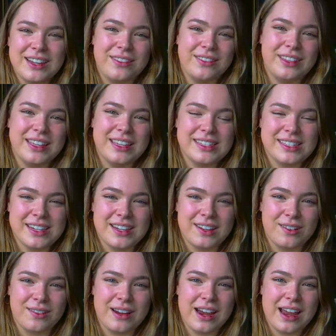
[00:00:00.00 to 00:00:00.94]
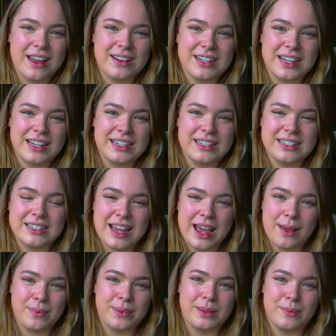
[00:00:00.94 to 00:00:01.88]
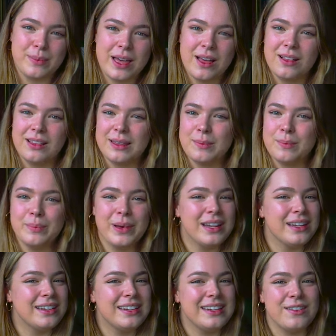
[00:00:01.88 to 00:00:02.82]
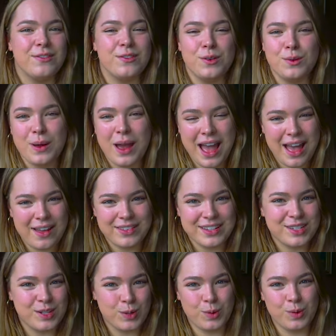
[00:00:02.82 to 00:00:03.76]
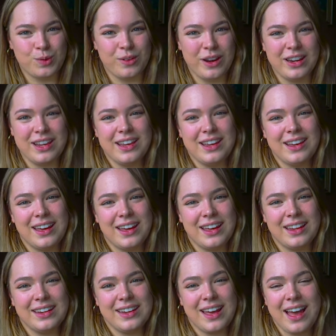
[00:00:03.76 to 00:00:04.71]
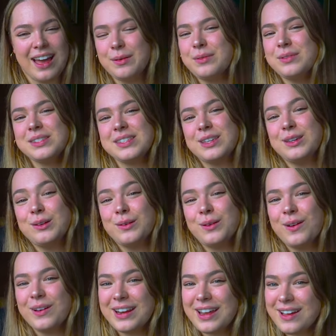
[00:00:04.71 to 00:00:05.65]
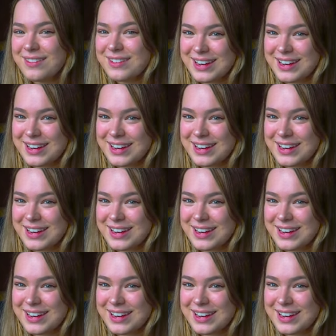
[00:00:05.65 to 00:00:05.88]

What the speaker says: definitely stick around and tap the bell and button if you haven't already, and I will see you on our